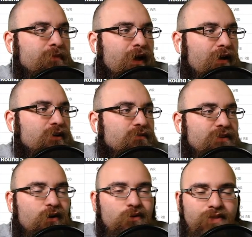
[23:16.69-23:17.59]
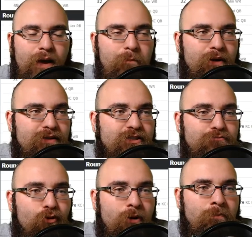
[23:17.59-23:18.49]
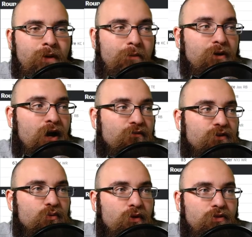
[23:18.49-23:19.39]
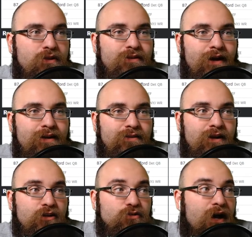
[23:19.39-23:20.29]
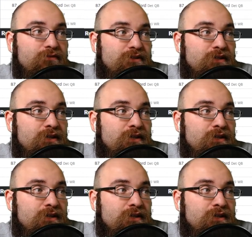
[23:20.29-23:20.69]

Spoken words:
I could have dealt with that, but at this point, I'm confident with the tight end that I drafted.